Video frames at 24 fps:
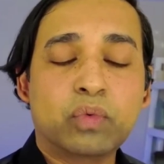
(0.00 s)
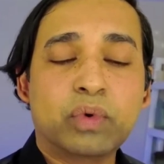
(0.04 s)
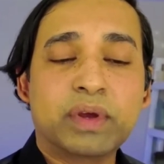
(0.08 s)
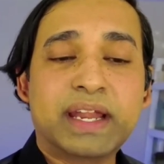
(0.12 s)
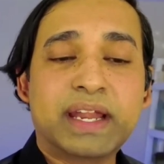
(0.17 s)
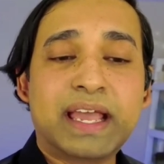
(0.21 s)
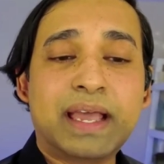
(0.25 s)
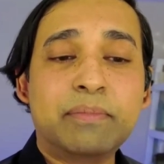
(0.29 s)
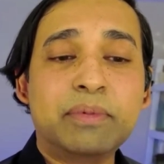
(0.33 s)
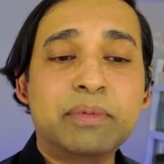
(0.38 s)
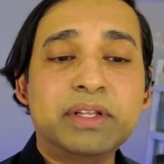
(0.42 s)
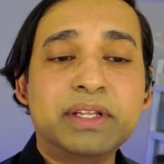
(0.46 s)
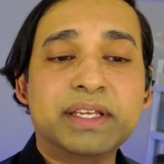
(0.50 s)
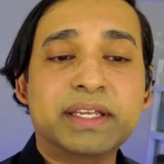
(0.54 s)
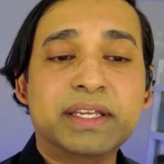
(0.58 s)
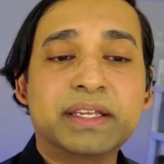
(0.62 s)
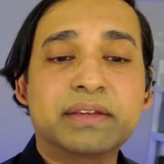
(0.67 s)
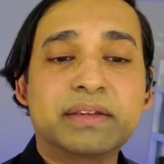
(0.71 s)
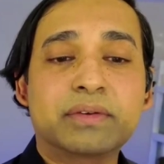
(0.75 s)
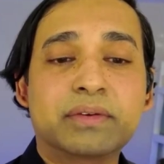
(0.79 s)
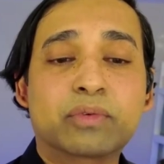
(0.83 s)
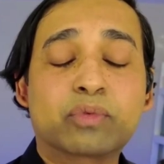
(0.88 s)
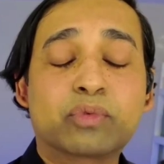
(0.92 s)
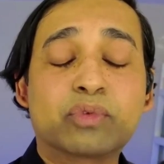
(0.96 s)
So when
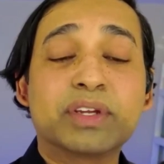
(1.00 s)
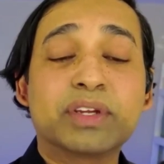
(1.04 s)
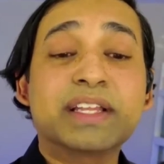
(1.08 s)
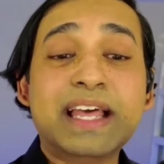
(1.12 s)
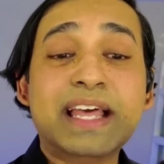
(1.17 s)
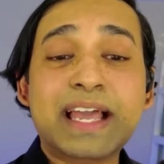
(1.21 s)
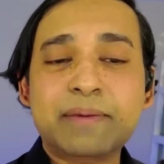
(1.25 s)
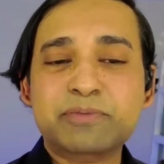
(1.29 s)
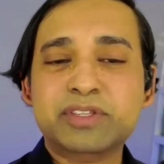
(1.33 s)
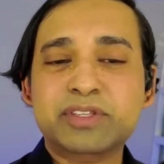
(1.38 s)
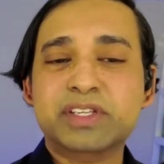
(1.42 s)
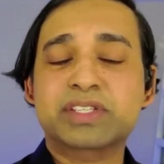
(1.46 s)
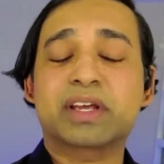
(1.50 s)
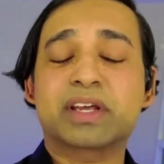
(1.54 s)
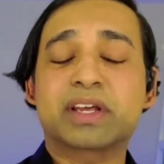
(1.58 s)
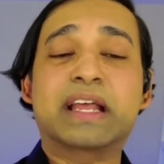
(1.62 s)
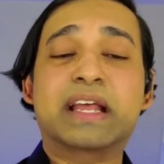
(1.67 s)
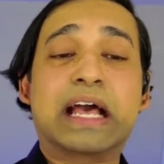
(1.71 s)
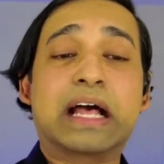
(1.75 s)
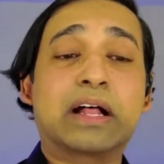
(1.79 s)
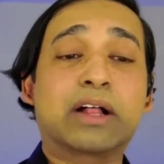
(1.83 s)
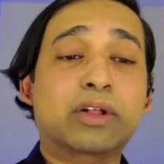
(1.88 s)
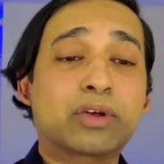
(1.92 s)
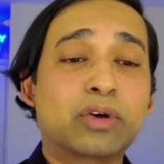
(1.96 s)
Emily
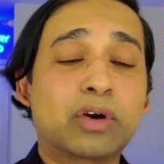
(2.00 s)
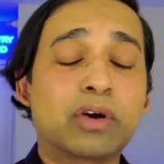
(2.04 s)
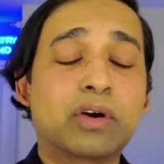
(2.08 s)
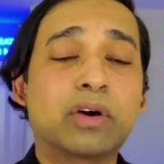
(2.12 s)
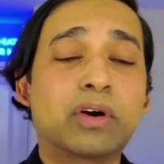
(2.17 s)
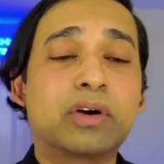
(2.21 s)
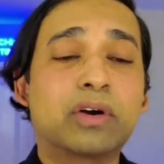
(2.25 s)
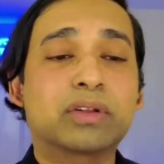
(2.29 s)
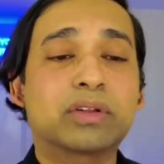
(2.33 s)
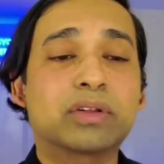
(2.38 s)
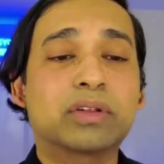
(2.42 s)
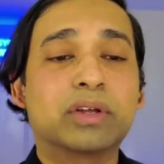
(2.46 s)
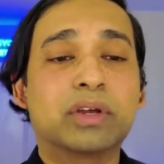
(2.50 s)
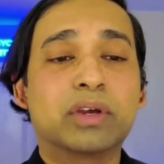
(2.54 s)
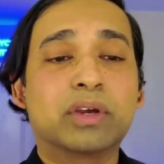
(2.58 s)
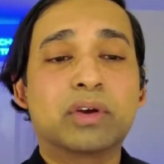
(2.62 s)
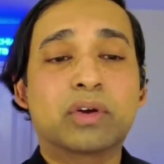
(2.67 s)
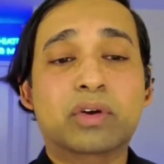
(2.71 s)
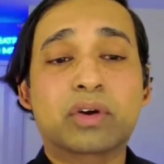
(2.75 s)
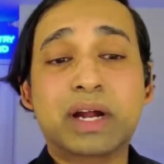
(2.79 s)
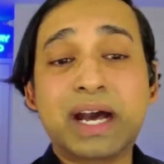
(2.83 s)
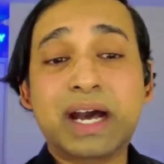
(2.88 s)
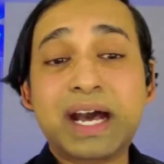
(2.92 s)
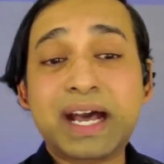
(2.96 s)
relapses on
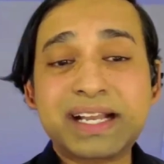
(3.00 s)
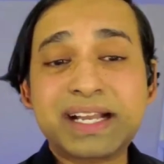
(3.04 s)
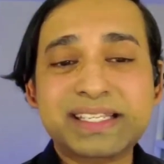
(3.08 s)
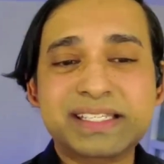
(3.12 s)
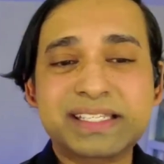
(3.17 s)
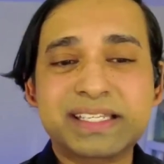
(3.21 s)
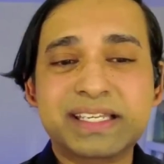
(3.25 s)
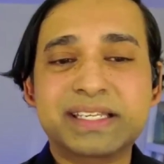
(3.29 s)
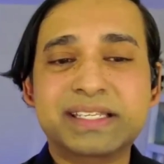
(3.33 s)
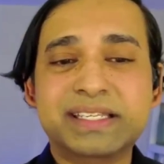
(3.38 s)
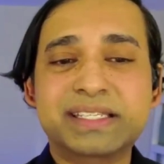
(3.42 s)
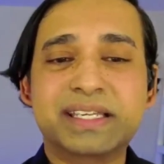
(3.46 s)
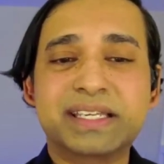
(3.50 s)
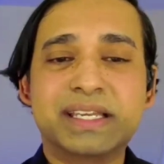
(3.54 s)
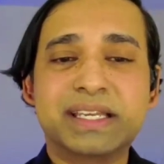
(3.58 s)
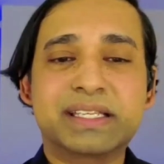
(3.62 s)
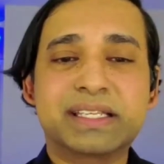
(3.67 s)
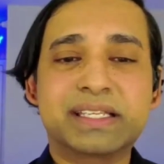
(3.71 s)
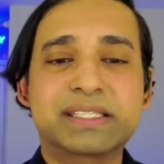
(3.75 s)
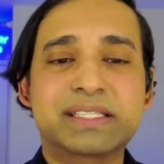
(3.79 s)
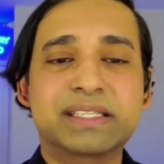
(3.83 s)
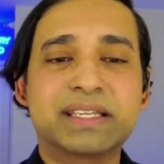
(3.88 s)
alcohol or oxys,